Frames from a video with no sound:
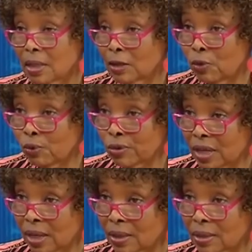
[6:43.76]

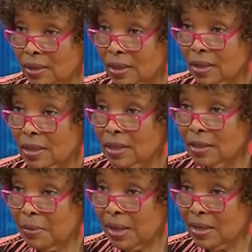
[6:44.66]
Ikunde,
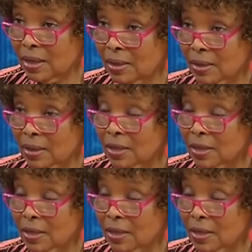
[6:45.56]
imenye,